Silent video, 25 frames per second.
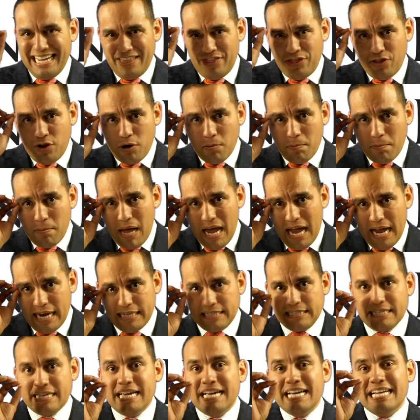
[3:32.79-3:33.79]
in their
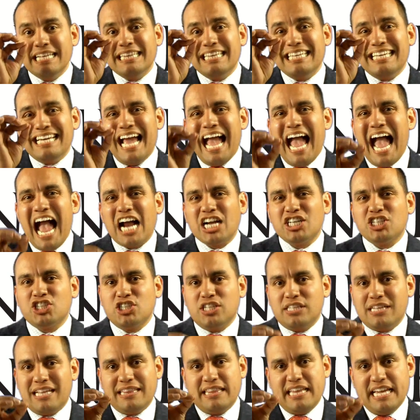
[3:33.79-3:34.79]
mind the
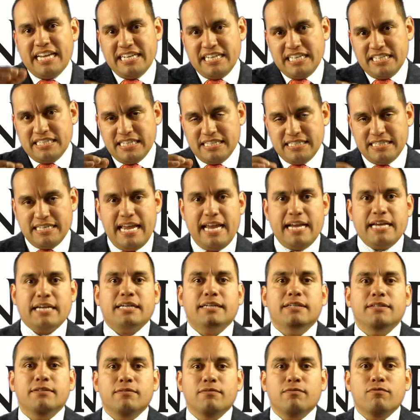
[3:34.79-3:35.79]
action that they need to take.